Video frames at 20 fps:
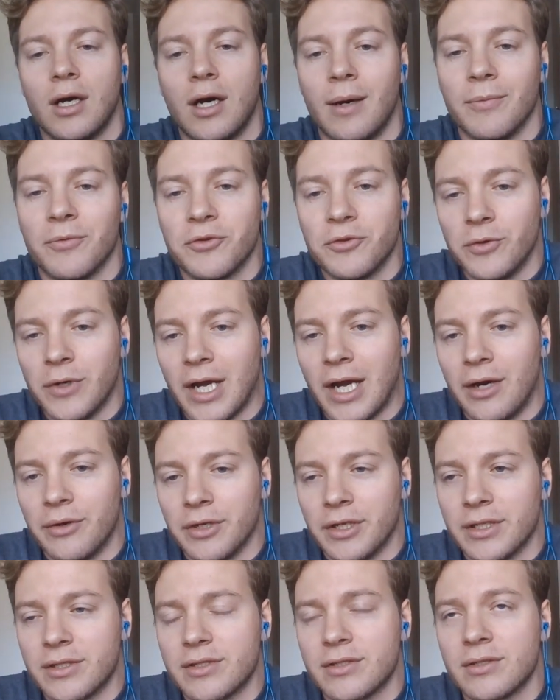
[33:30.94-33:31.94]
um,
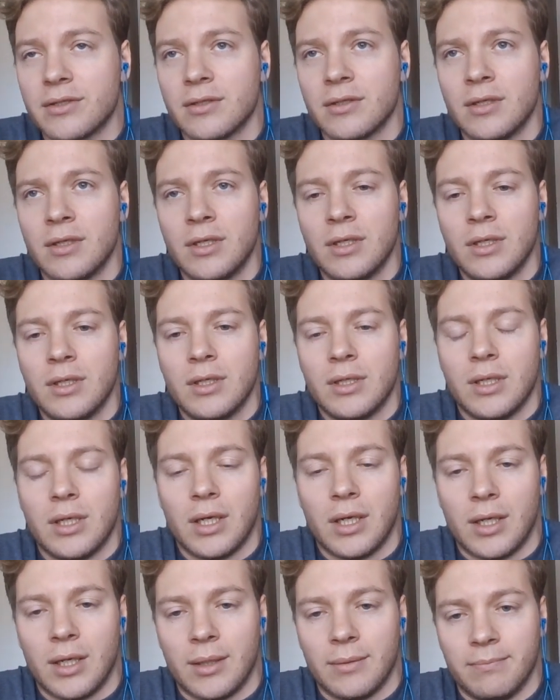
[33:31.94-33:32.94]
throughout its
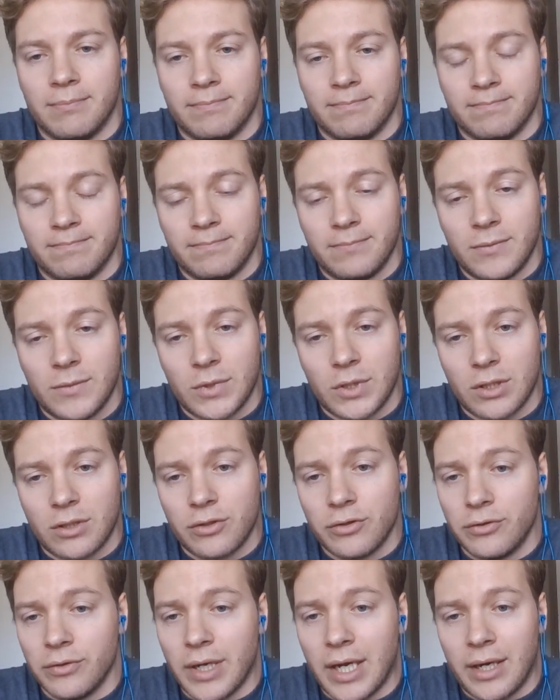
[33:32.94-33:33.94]
um,
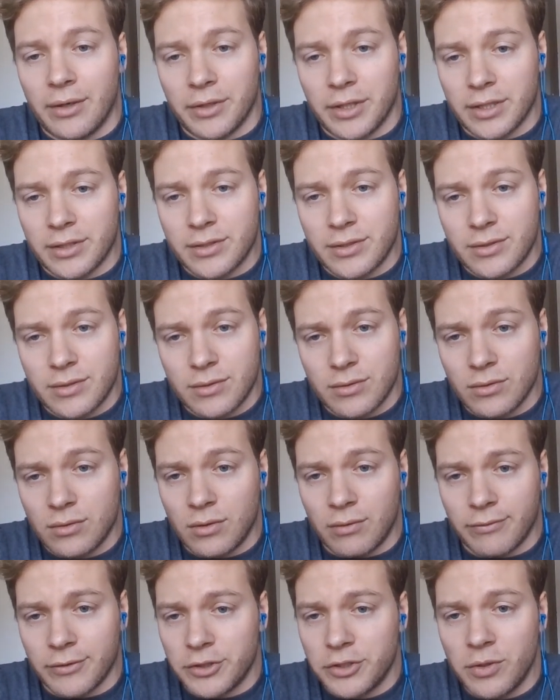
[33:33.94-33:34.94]
throughout its
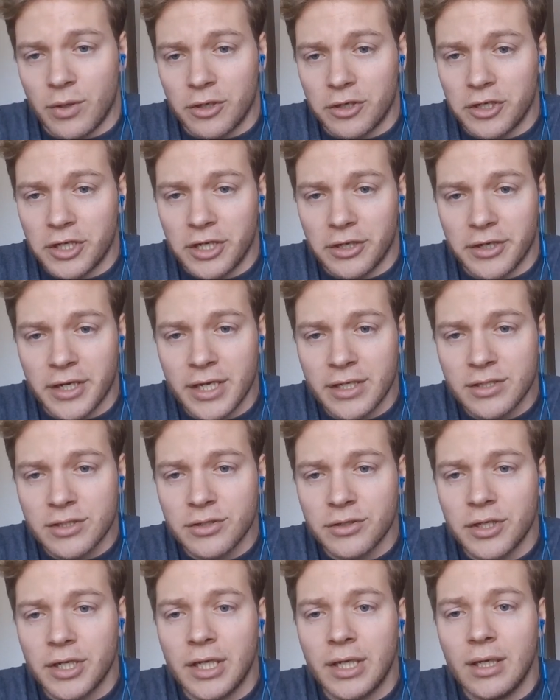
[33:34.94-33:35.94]
over 200-year
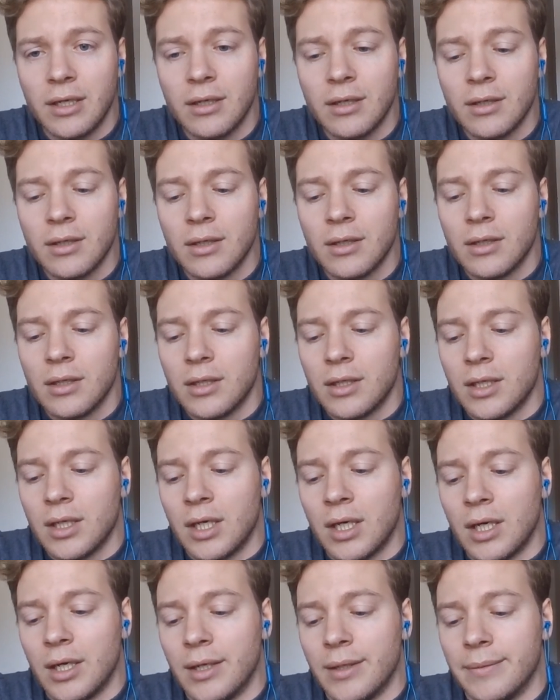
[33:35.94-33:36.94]
history.
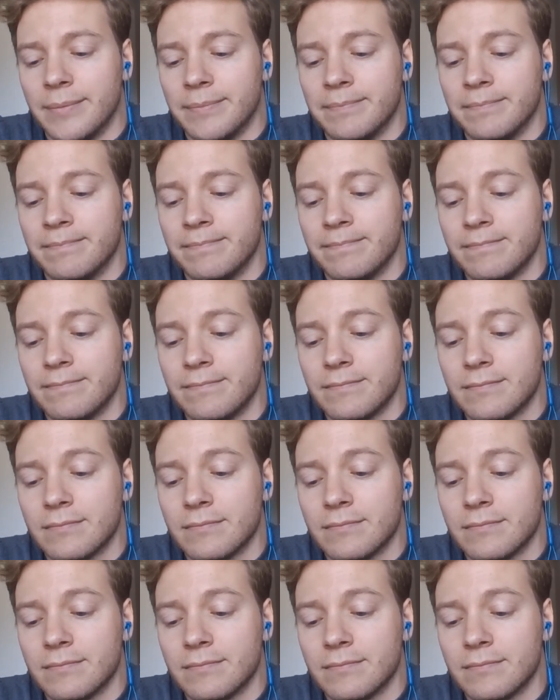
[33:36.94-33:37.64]
Um,